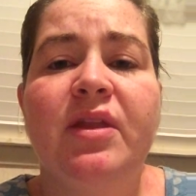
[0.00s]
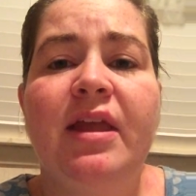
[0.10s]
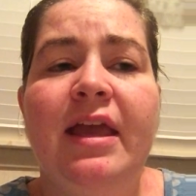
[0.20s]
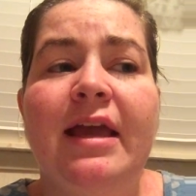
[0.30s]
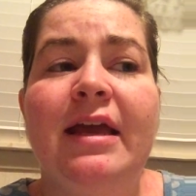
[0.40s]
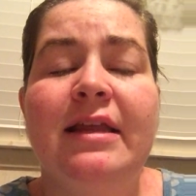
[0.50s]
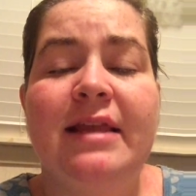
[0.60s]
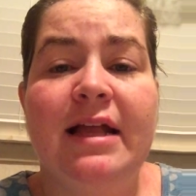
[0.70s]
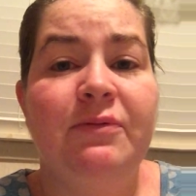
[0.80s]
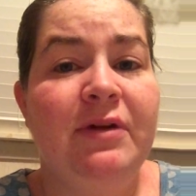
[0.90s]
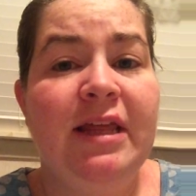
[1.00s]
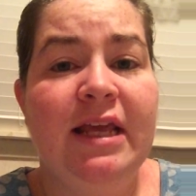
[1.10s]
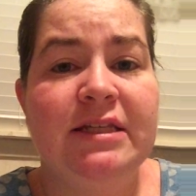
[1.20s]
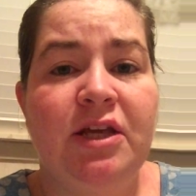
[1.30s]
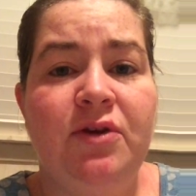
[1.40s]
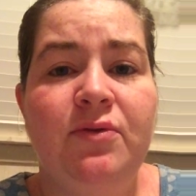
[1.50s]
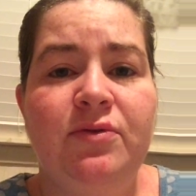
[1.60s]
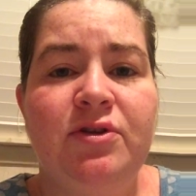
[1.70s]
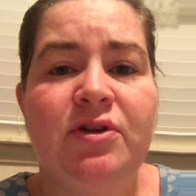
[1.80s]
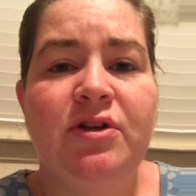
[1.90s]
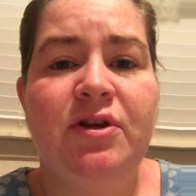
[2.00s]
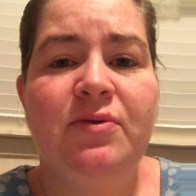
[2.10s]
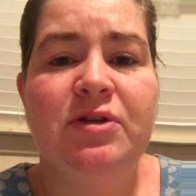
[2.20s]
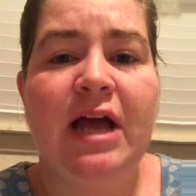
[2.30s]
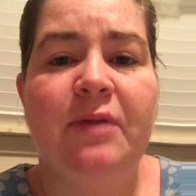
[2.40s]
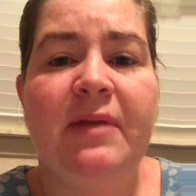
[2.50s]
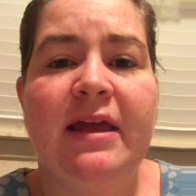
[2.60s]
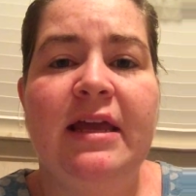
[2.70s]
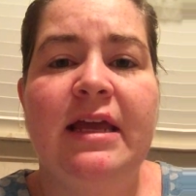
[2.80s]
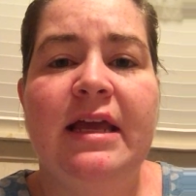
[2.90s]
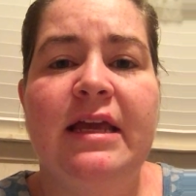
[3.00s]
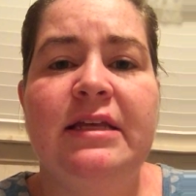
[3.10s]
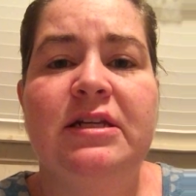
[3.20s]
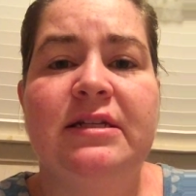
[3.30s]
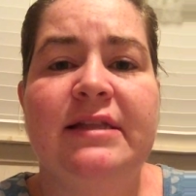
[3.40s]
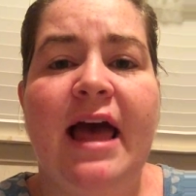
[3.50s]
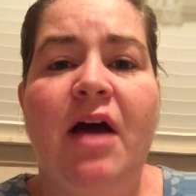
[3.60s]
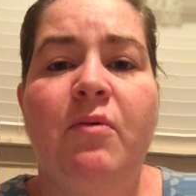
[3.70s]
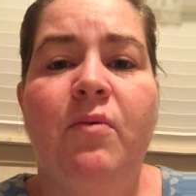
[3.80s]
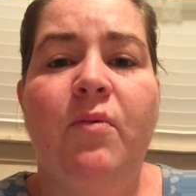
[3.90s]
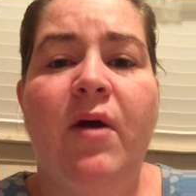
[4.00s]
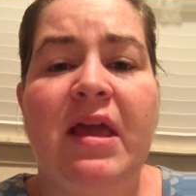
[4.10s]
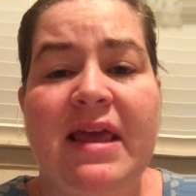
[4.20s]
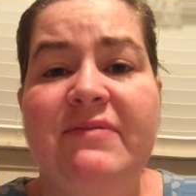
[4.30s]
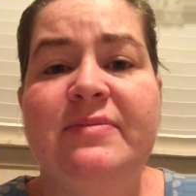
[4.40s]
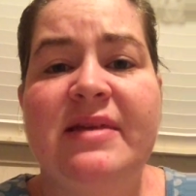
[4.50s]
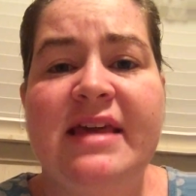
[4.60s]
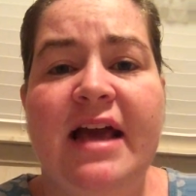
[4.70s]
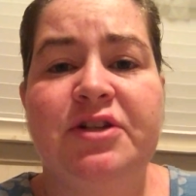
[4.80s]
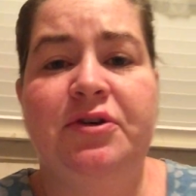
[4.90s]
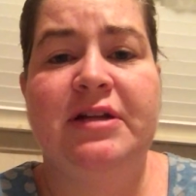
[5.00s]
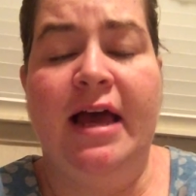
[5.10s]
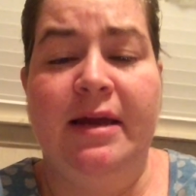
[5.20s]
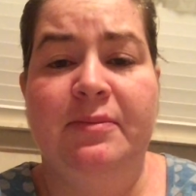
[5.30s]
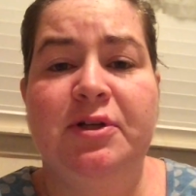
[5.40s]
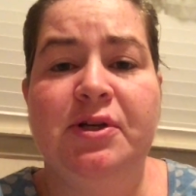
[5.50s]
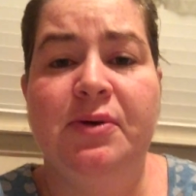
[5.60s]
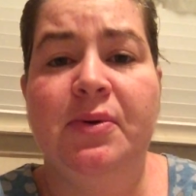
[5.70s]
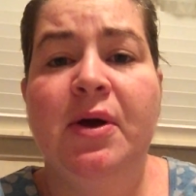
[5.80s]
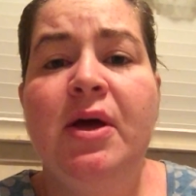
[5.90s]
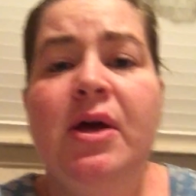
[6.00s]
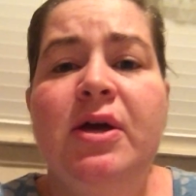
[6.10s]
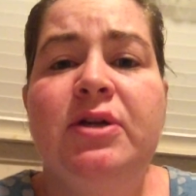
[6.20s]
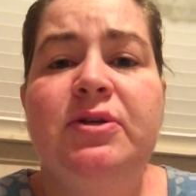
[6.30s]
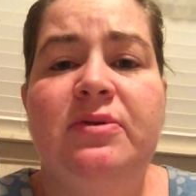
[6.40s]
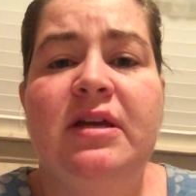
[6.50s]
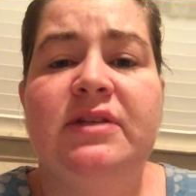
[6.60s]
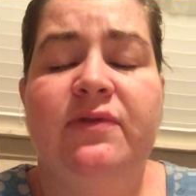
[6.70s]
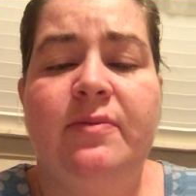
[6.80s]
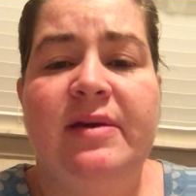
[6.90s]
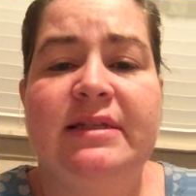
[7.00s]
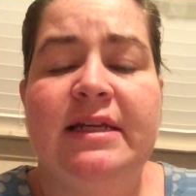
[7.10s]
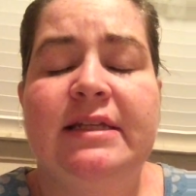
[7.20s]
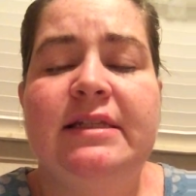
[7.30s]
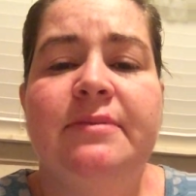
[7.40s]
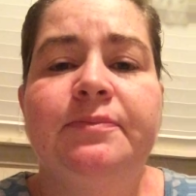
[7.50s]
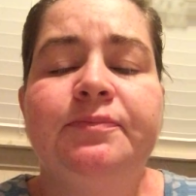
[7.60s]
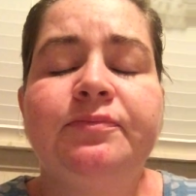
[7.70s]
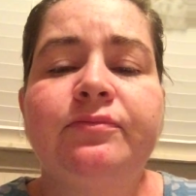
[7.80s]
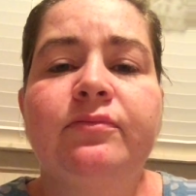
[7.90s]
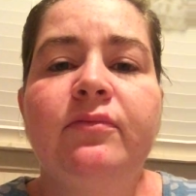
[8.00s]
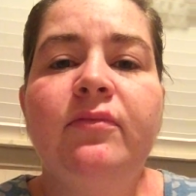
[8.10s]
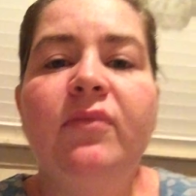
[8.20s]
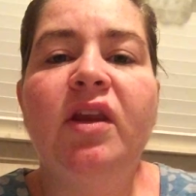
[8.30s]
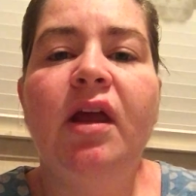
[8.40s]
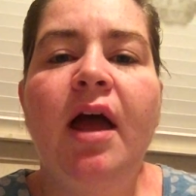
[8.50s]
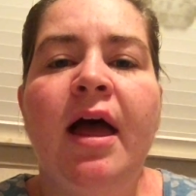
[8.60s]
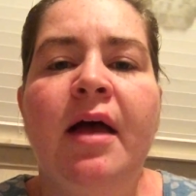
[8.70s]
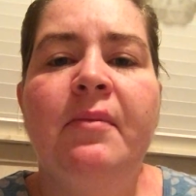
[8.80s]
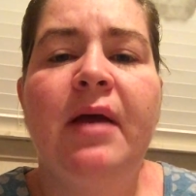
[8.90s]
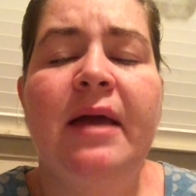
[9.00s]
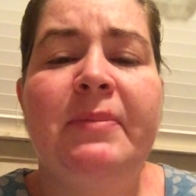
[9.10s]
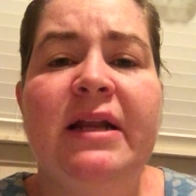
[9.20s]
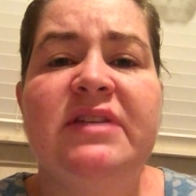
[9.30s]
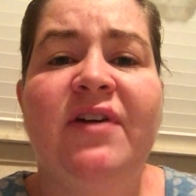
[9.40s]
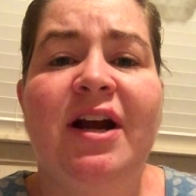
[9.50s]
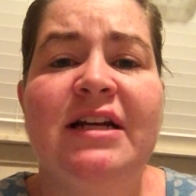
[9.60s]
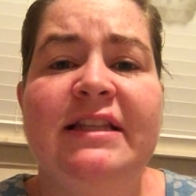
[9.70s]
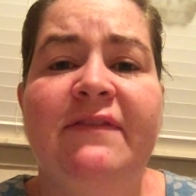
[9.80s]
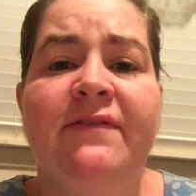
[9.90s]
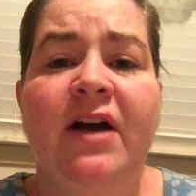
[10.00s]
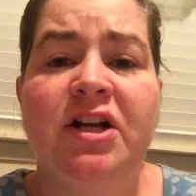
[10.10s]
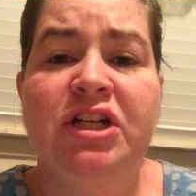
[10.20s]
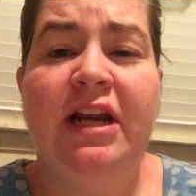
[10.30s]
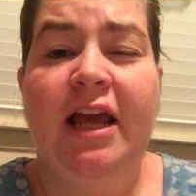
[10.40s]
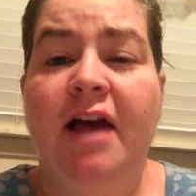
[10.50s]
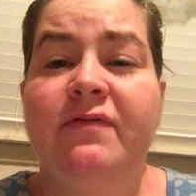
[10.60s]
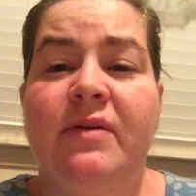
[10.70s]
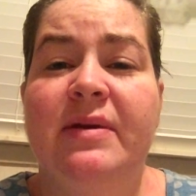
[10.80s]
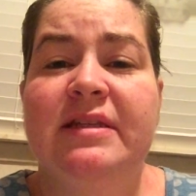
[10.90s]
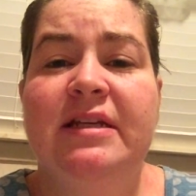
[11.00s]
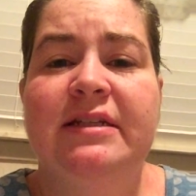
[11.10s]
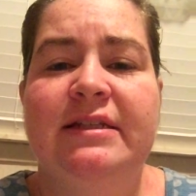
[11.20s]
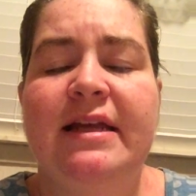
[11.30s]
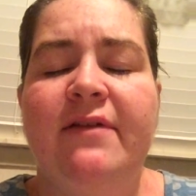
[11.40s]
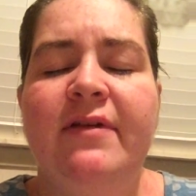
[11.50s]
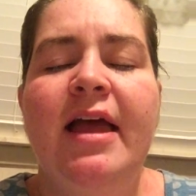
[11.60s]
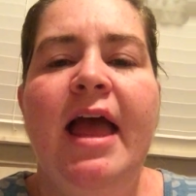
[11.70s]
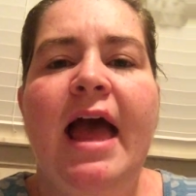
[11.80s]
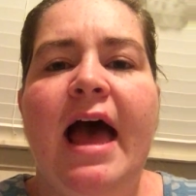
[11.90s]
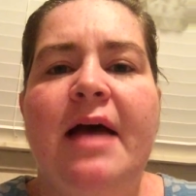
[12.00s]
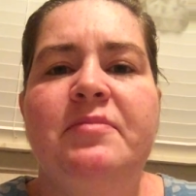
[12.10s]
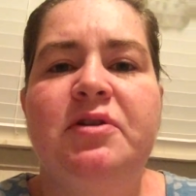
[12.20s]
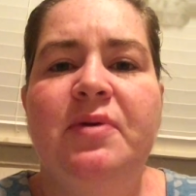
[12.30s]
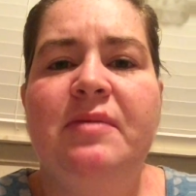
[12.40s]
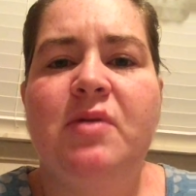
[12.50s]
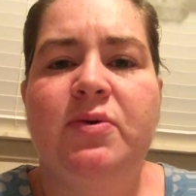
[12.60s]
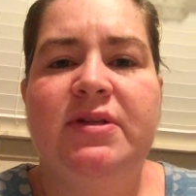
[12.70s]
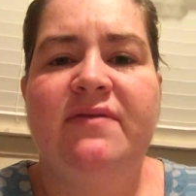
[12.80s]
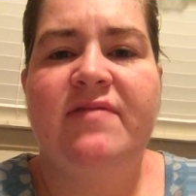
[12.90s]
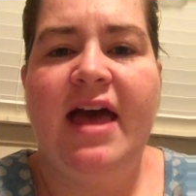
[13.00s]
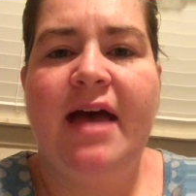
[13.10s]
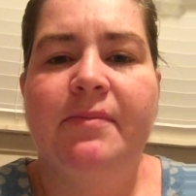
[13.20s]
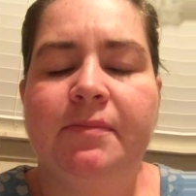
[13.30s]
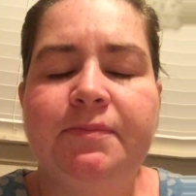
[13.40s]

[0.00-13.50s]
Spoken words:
And that really is a huge help that he does that and gives me the extra time to do things for the business. But as far as the functioning of the business itself, I'm doing most of that.